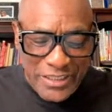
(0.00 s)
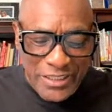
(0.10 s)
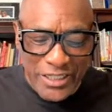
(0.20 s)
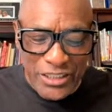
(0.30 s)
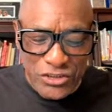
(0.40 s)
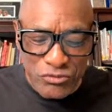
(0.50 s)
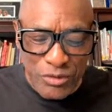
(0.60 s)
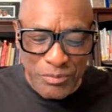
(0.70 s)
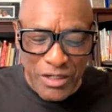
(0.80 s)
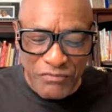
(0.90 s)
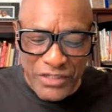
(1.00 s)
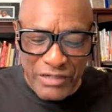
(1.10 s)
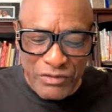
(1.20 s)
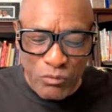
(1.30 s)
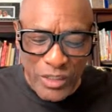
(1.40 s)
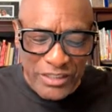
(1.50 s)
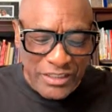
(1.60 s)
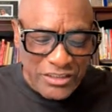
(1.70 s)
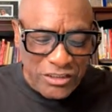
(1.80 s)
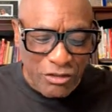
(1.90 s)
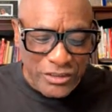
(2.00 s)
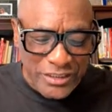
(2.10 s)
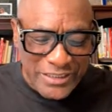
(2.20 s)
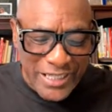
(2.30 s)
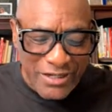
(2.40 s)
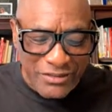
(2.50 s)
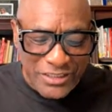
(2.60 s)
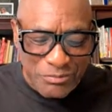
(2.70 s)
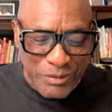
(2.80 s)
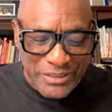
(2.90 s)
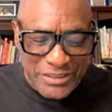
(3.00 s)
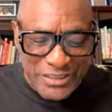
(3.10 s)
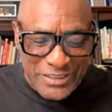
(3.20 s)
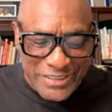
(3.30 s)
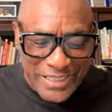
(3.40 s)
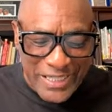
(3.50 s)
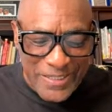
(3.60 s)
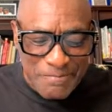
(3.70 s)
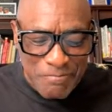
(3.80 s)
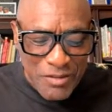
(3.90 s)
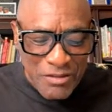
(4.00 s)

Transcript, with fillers: Let us strip off every weight that slows us down, especially the sin